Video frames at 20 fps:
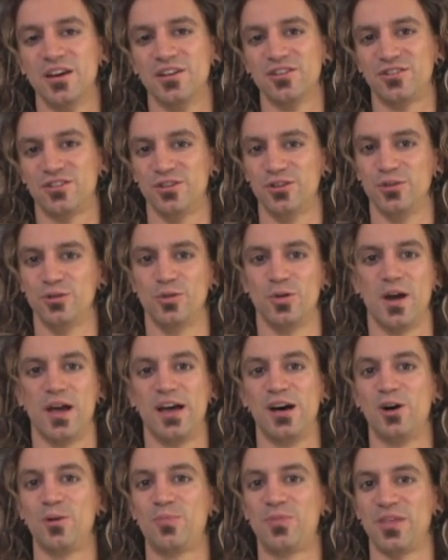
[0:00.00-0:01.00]
to
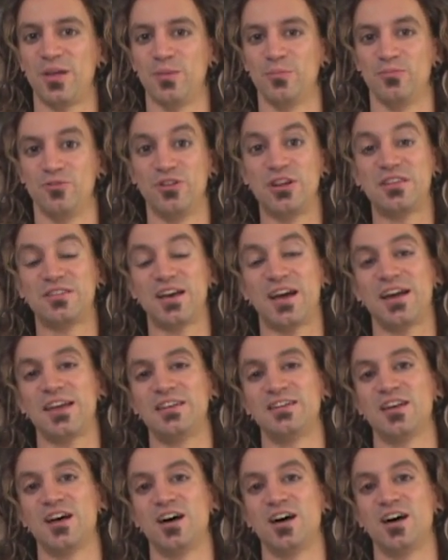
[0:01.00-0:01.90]
help them retighten